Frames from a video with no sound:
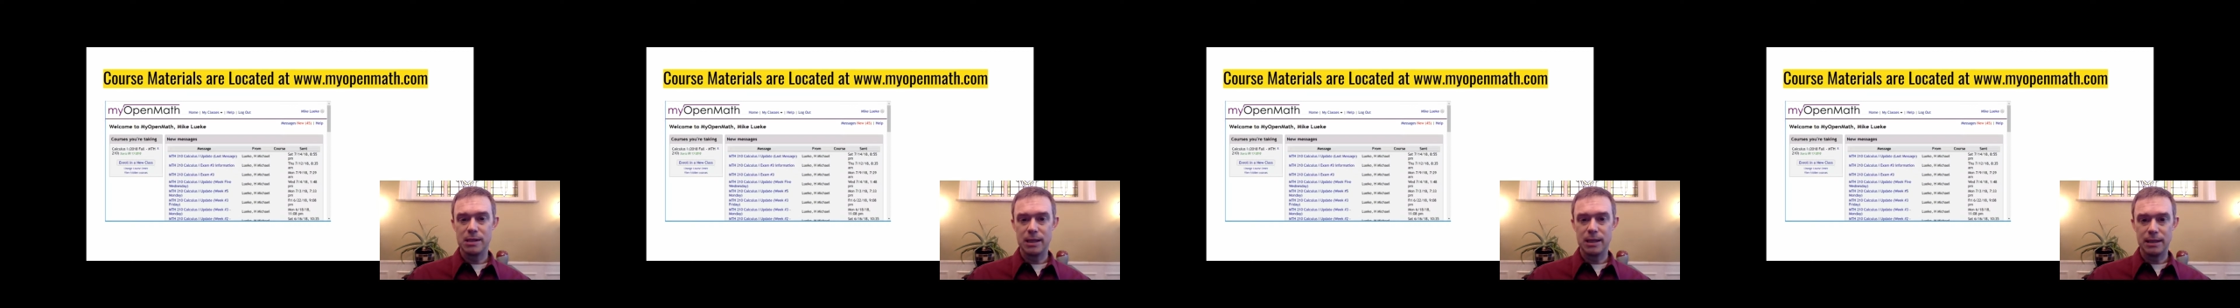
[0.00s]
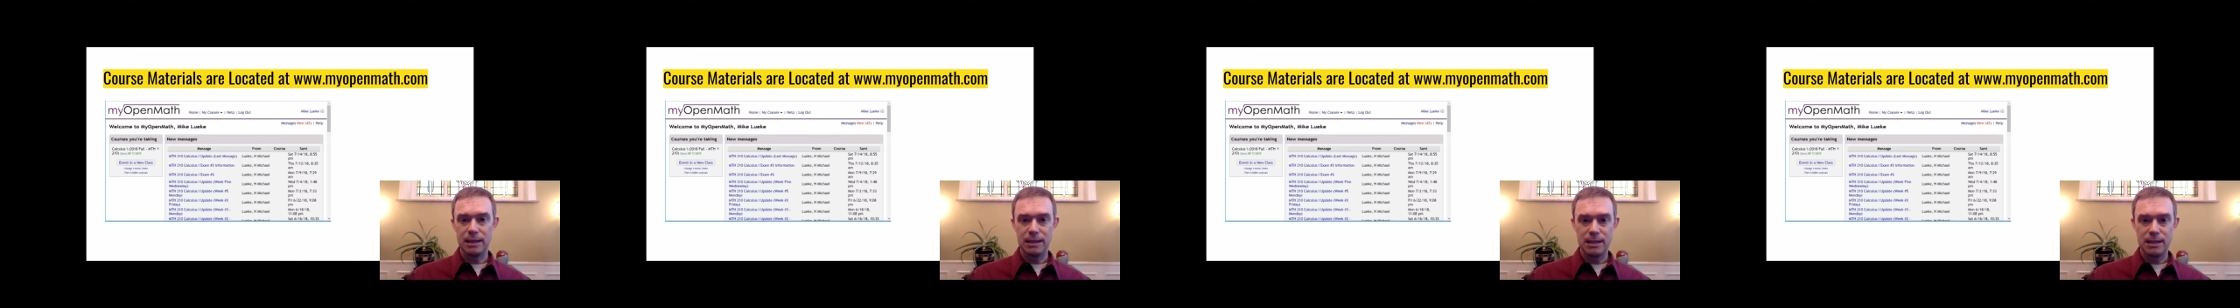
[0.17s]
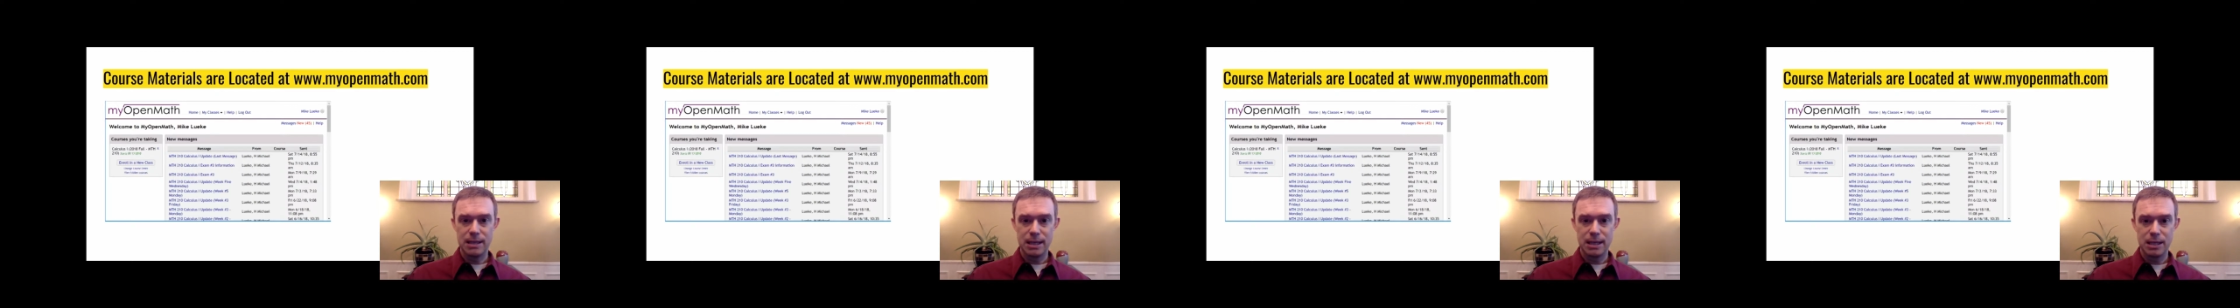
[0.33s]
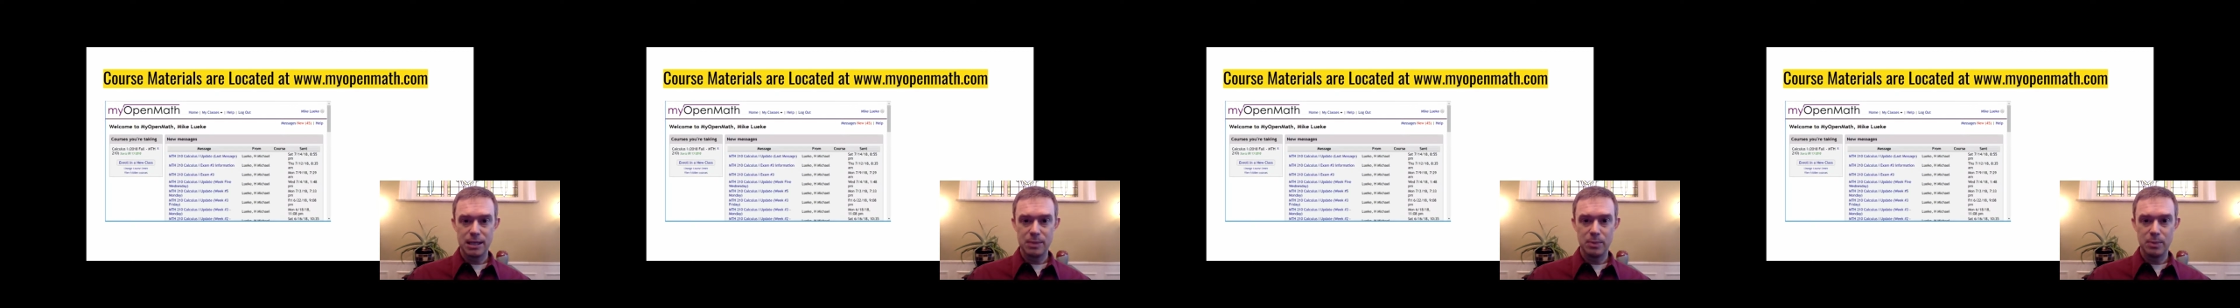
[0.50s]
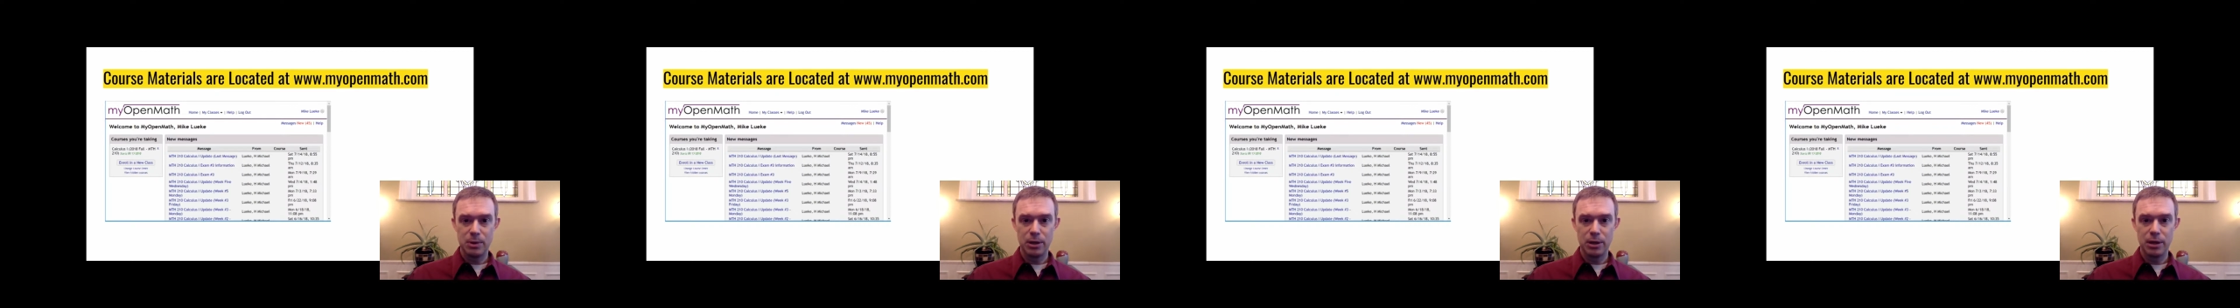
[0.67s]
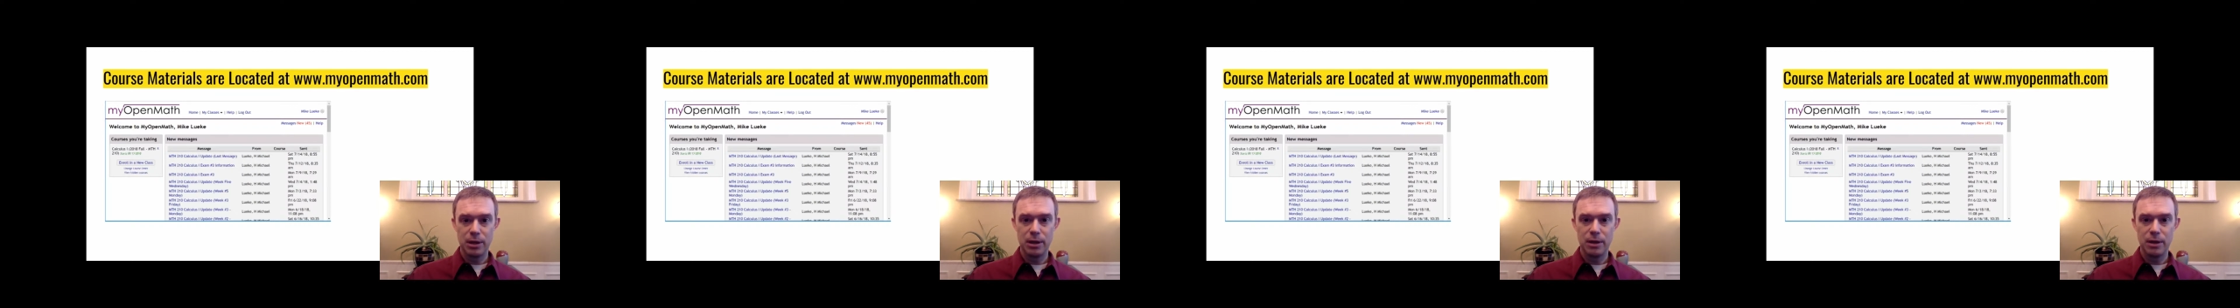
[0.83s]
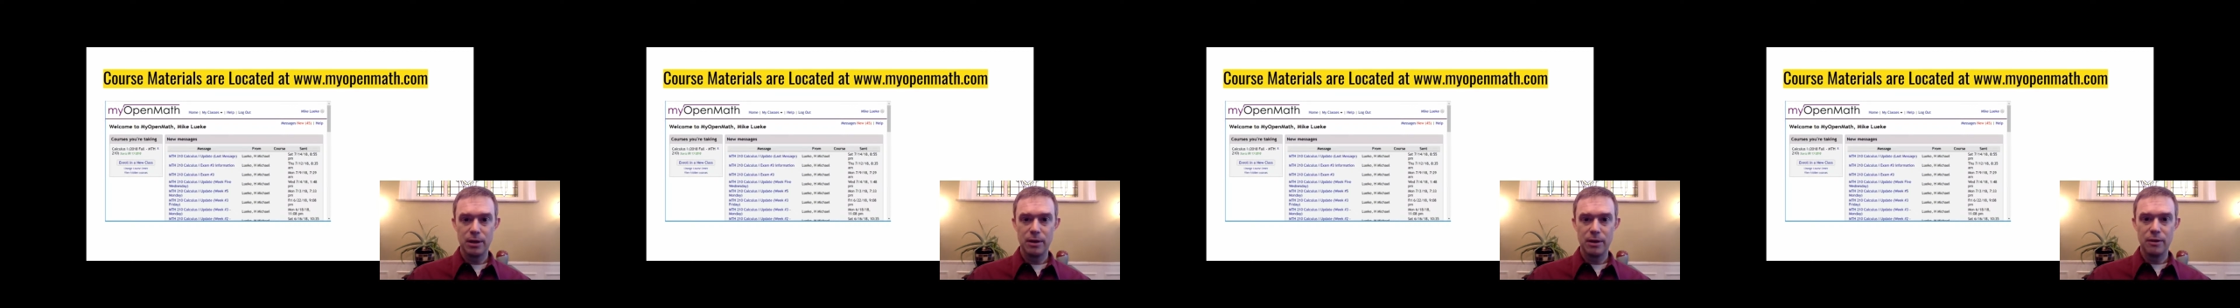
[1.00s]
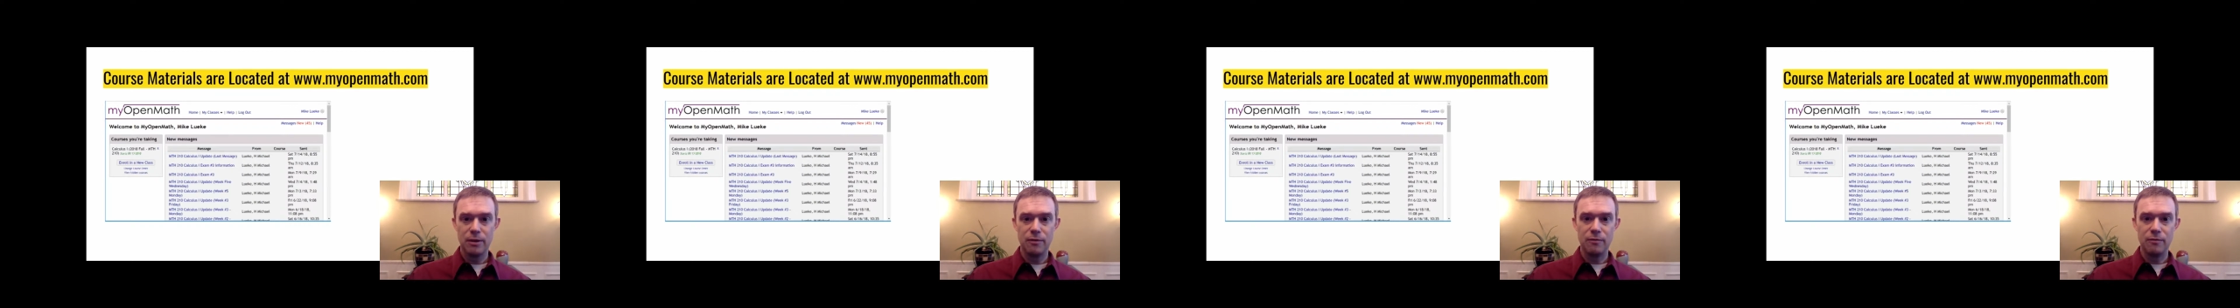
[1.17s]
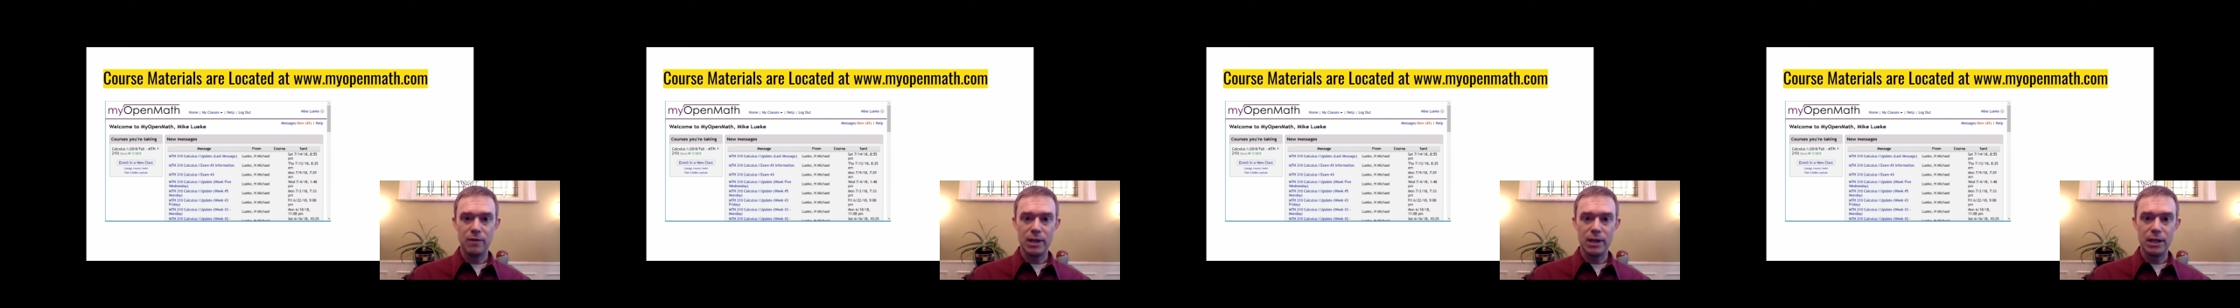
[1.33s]
like the textbook,
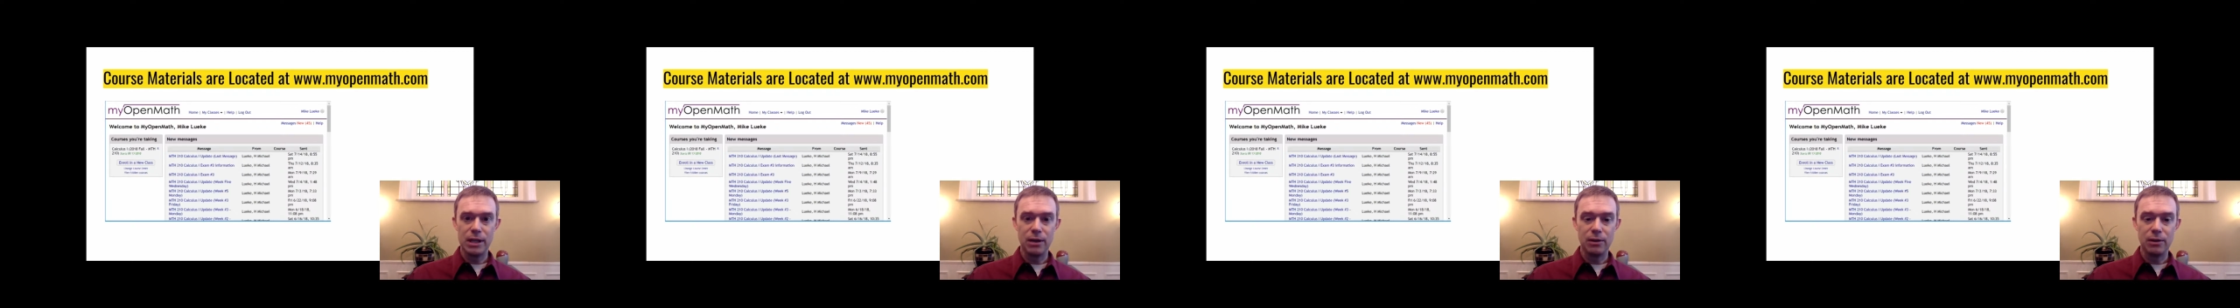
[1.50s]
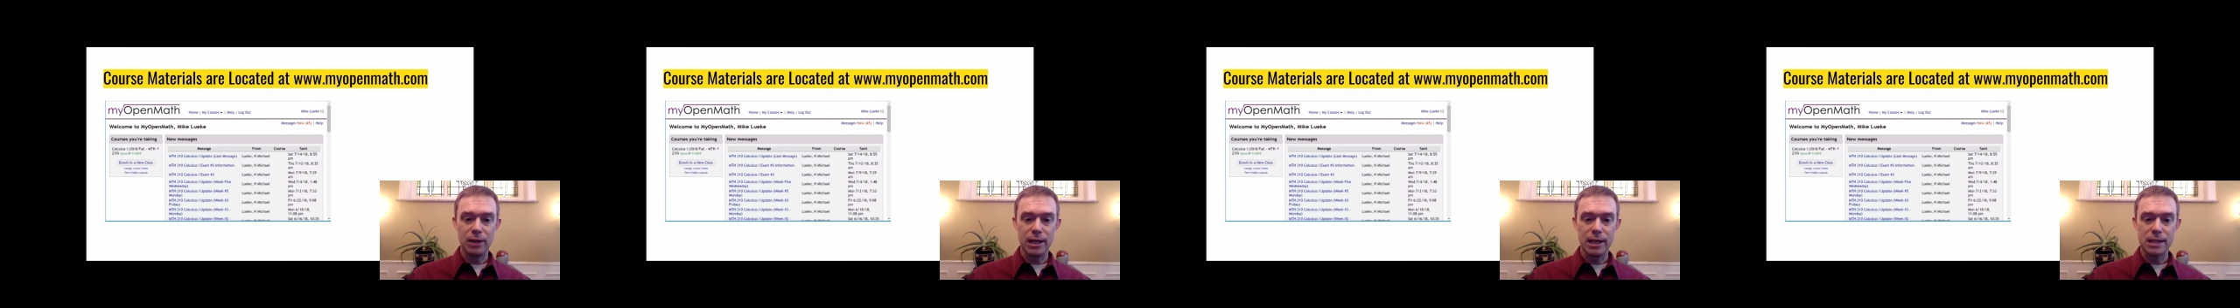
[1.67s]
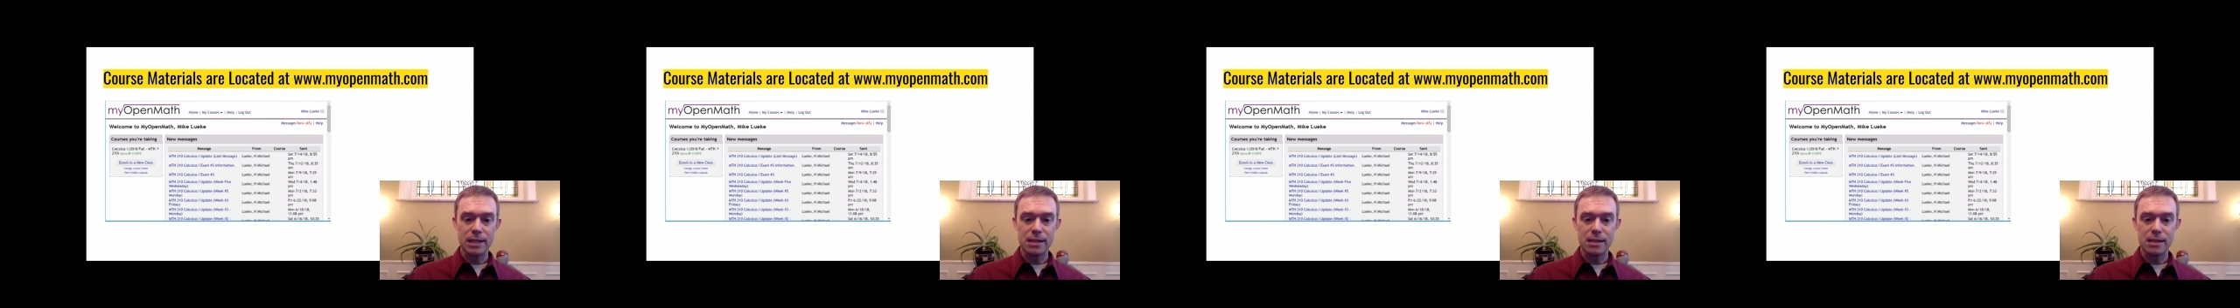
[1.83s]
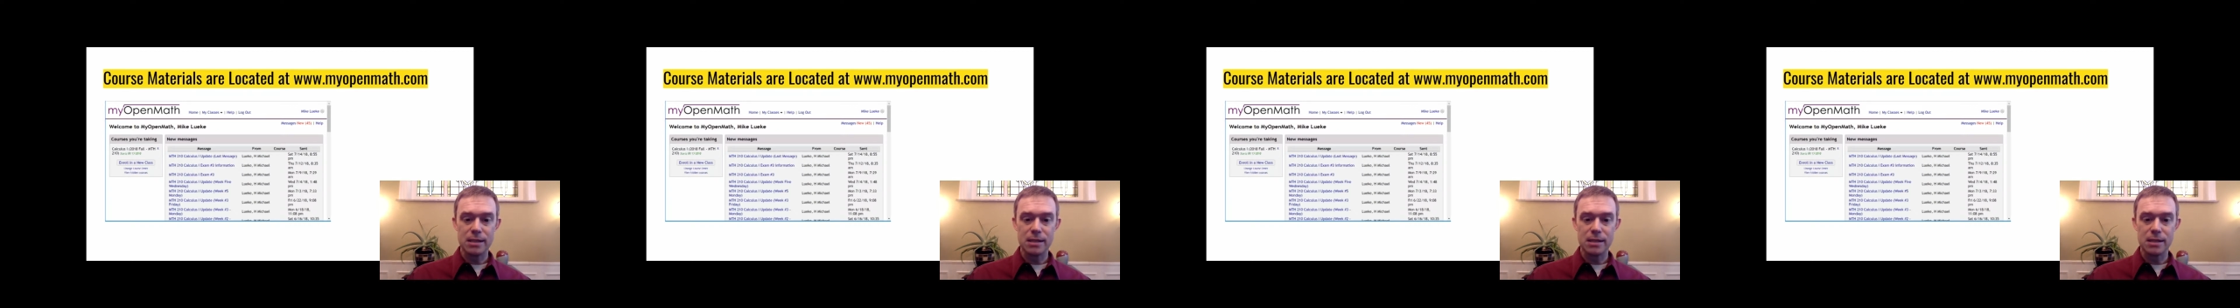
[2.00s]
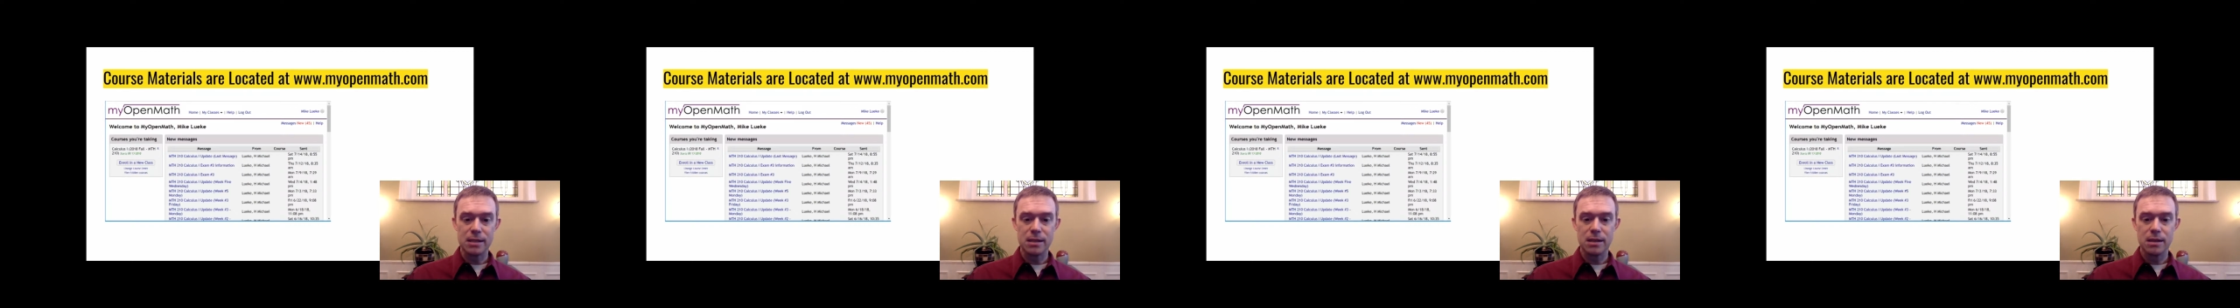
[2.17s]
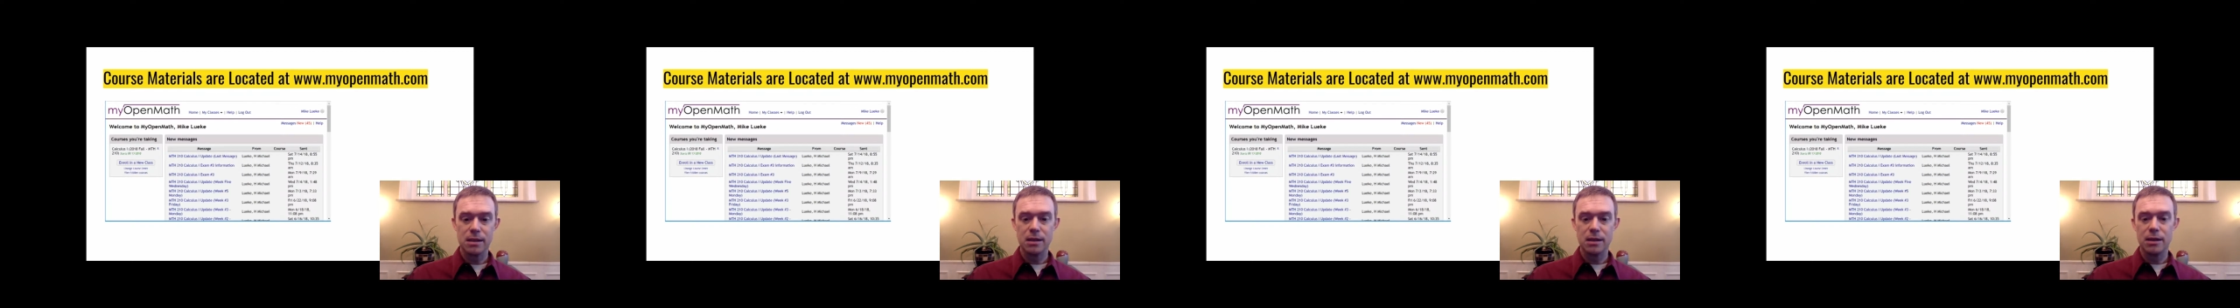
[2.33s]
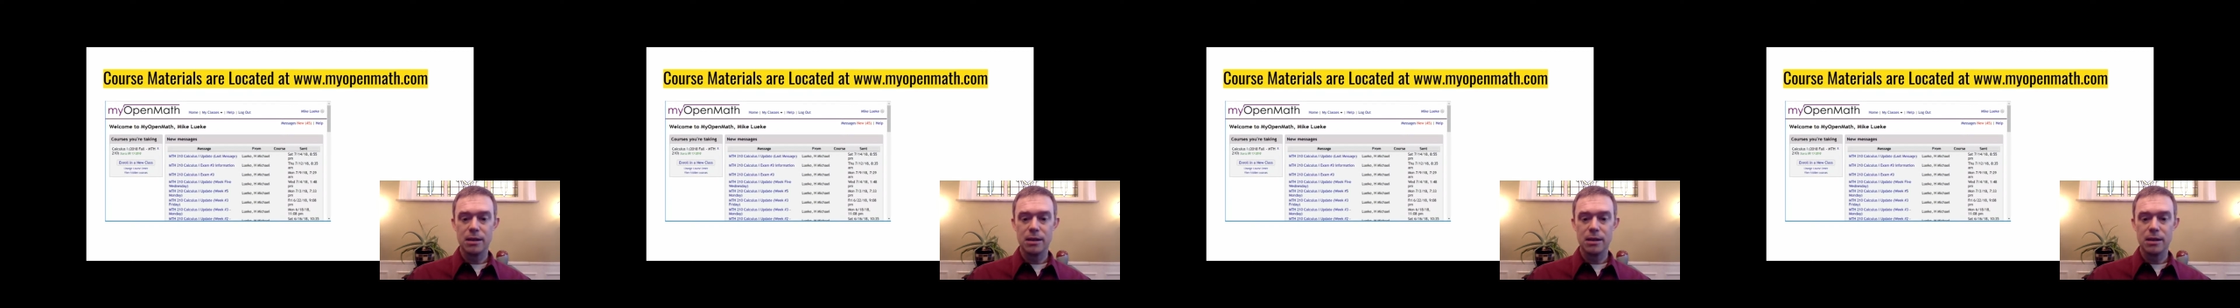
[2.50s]
video lessons,